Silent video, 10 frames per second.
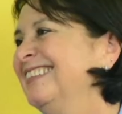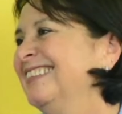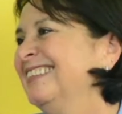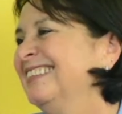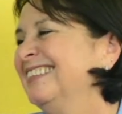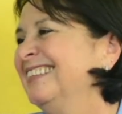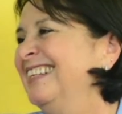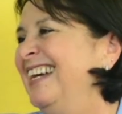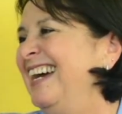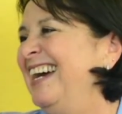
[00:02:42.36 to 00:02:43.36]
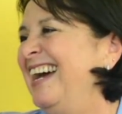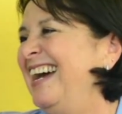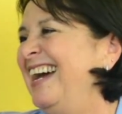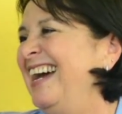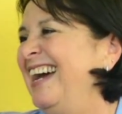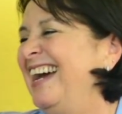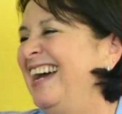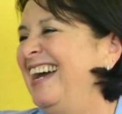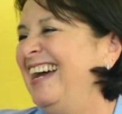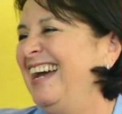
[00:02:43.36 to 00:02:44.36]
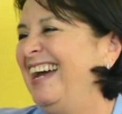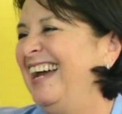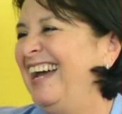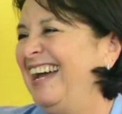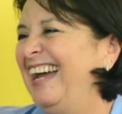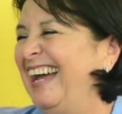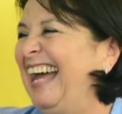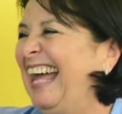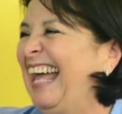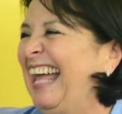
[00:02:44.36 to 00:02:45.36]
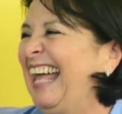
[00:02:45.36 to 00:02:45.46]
The person shown says nothing.